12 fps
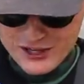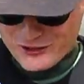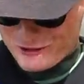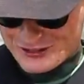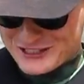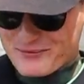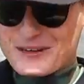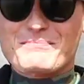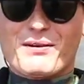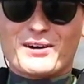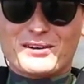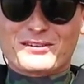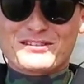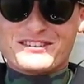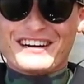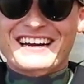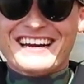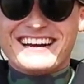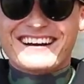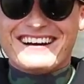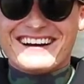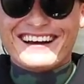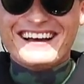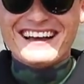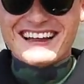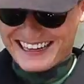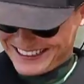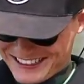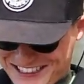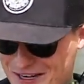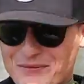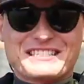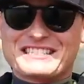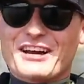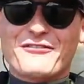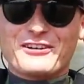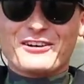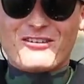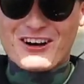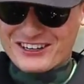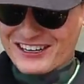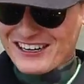There's so many particles right here. Like, there's so much stuff in the water.